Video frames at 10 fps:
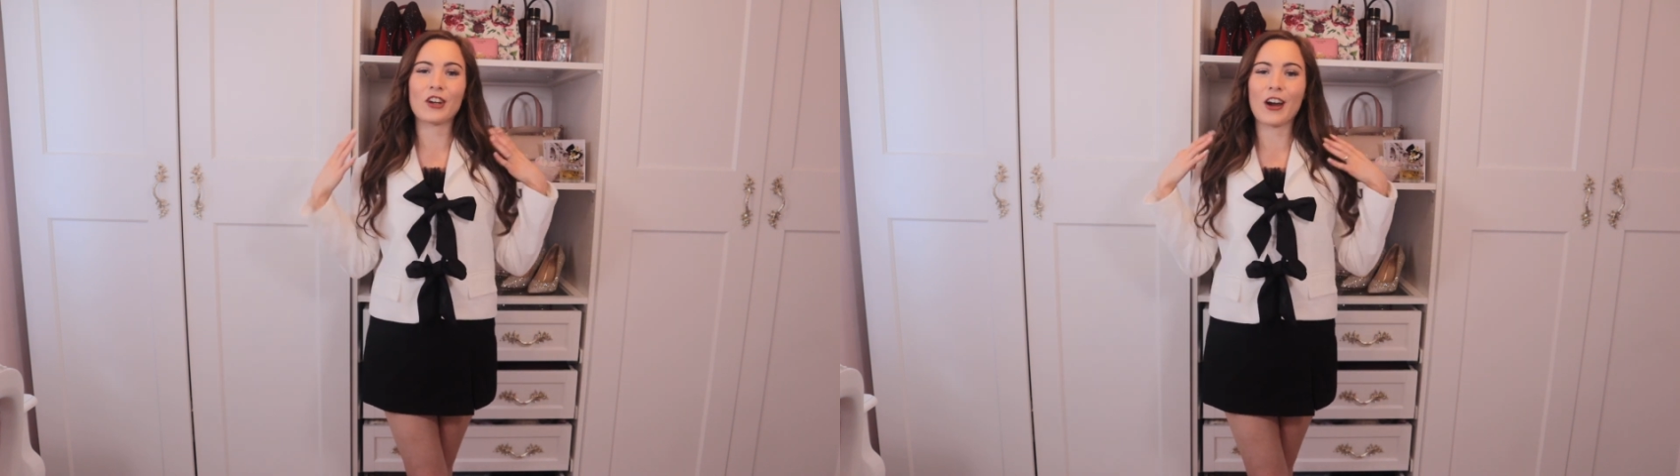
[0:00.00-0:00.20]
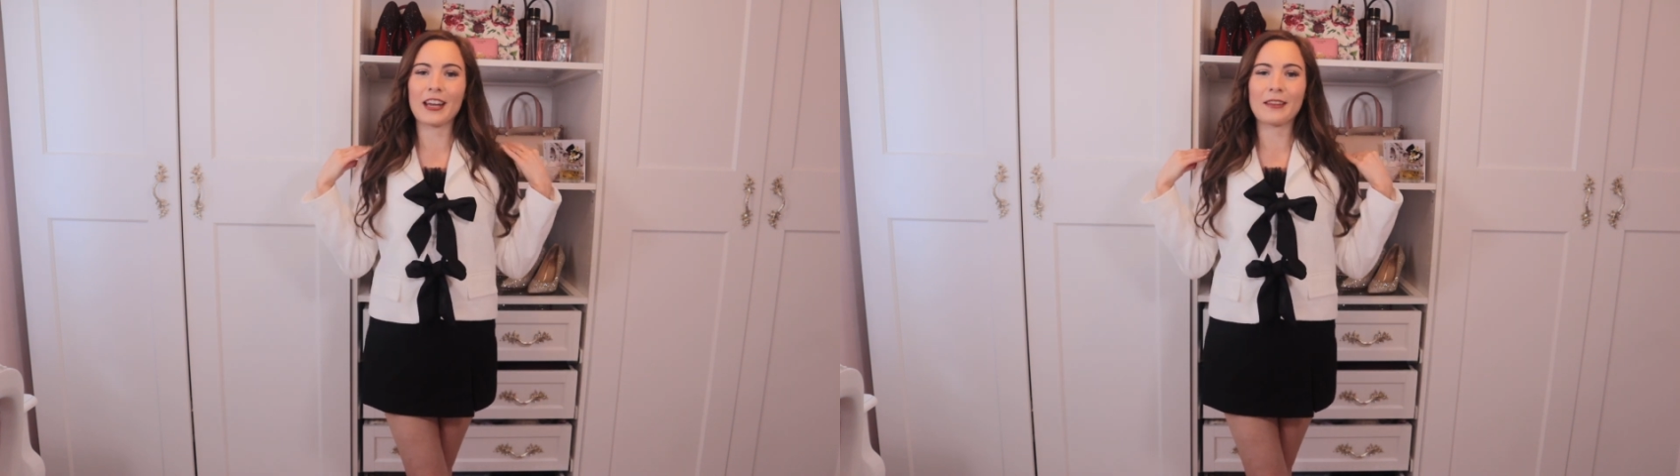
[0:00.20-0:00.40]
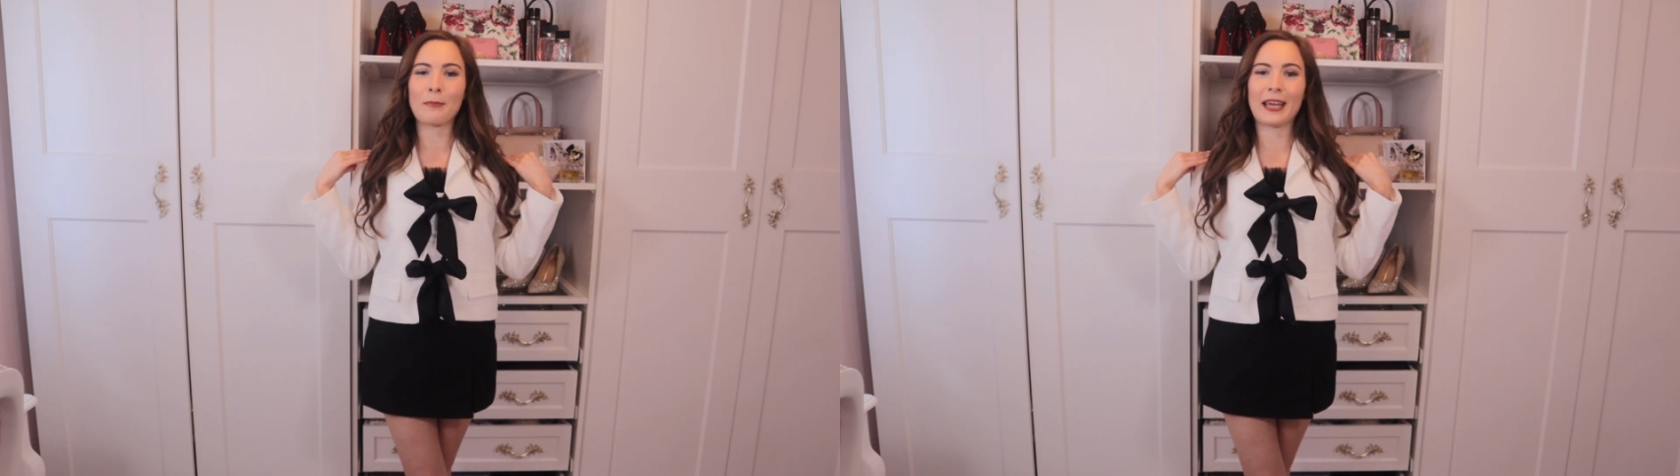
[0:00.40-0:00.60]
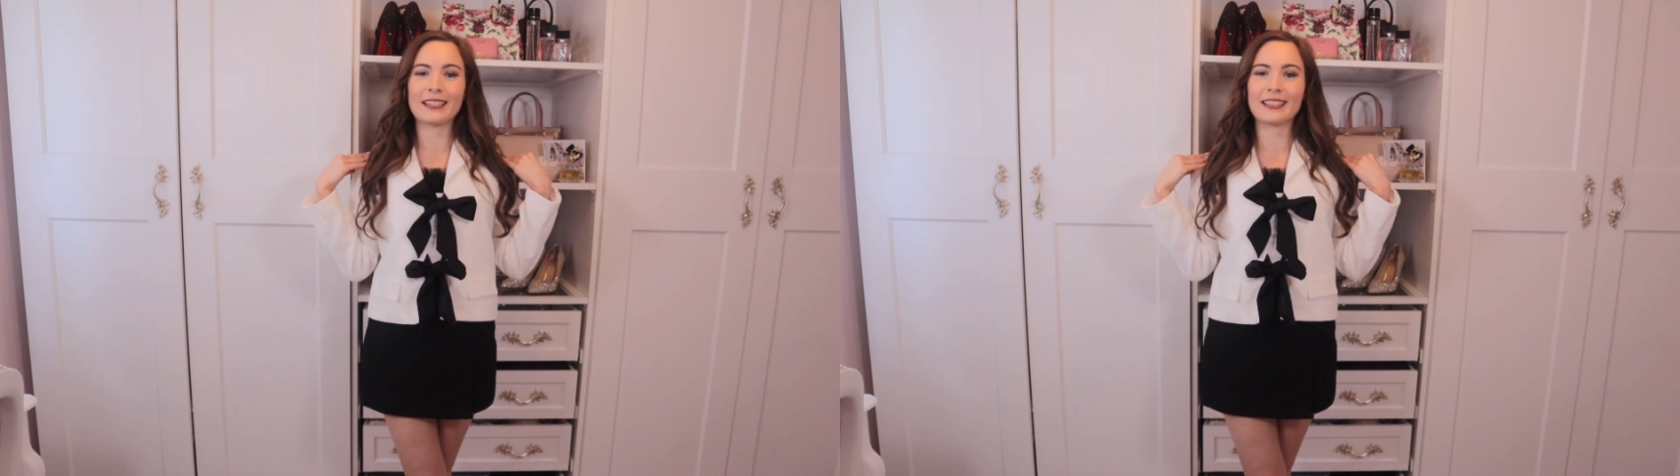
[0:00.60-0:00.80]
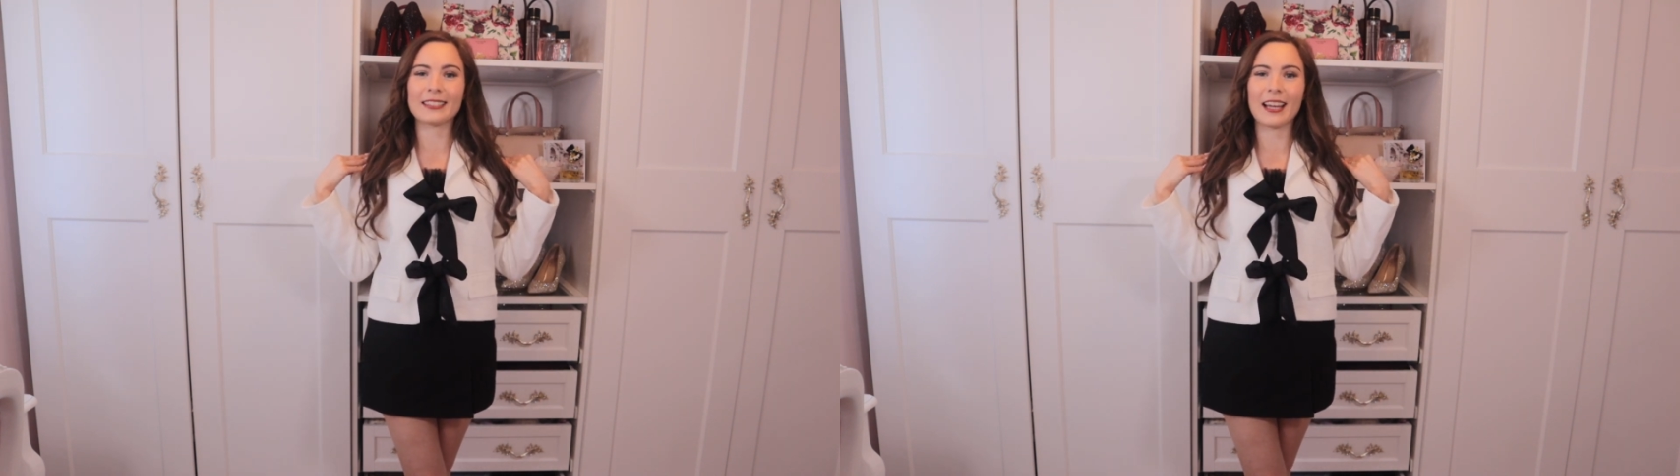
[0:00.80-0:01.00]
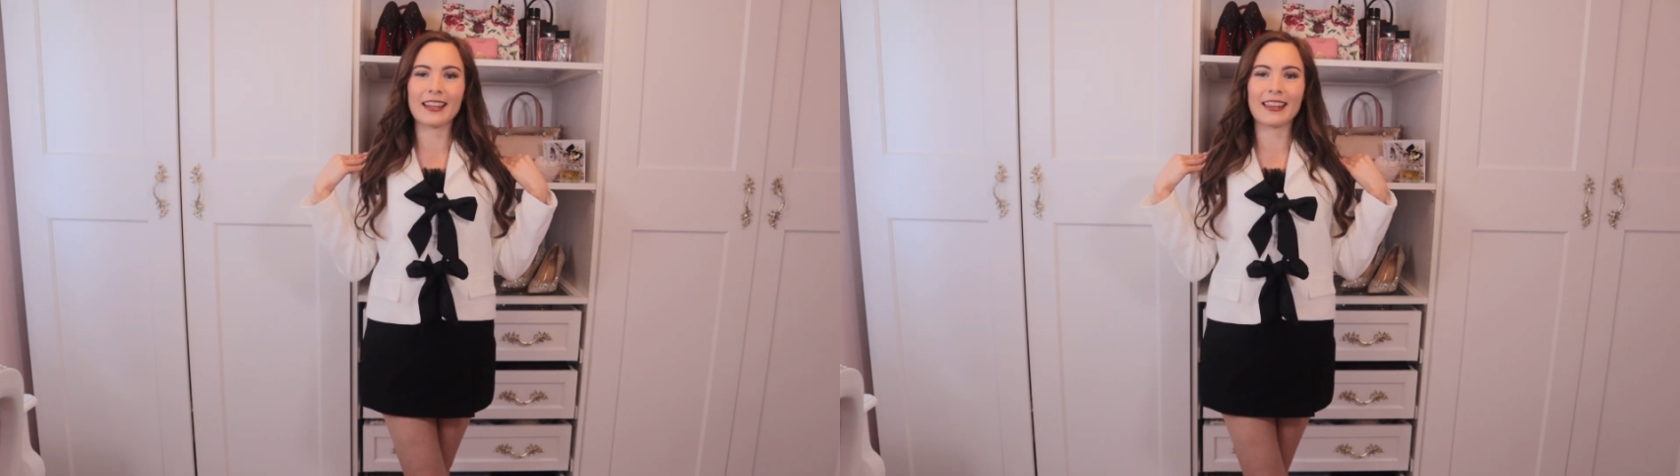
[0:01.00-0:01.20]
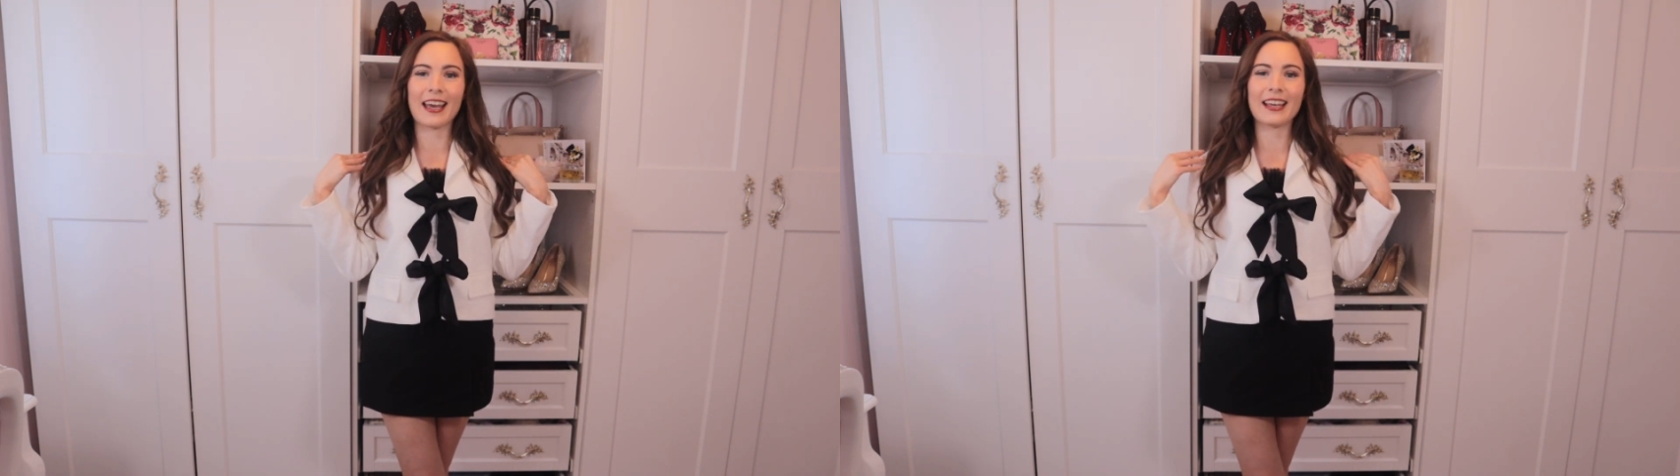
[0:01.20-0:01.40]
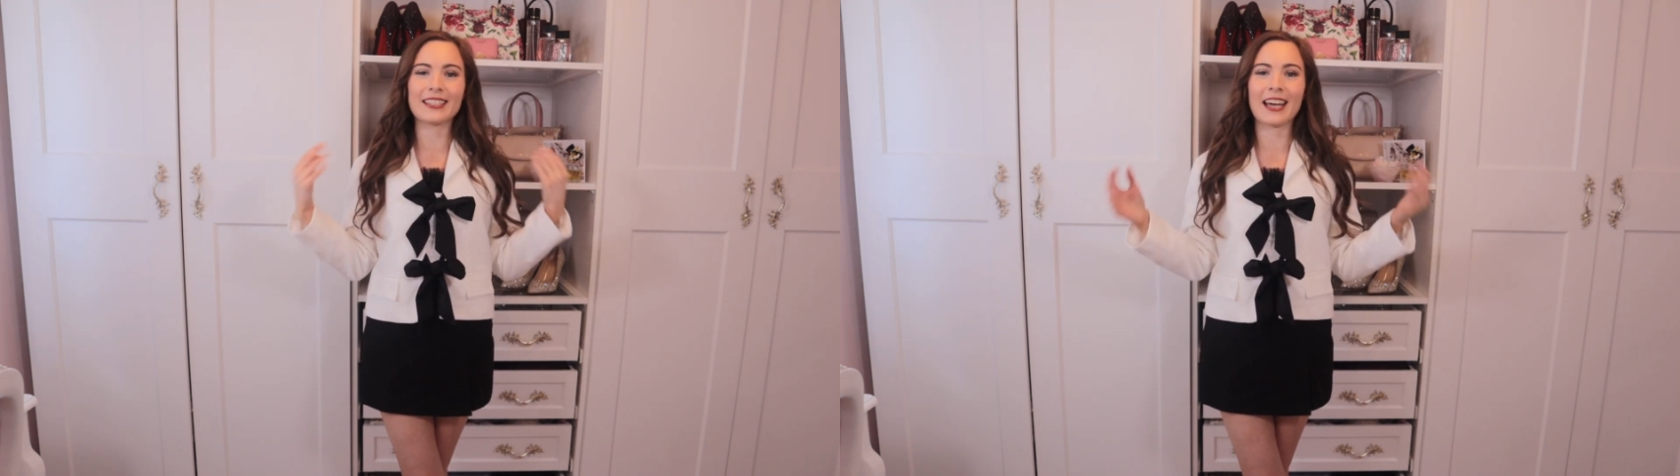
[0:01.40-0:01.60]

trying pieces like this,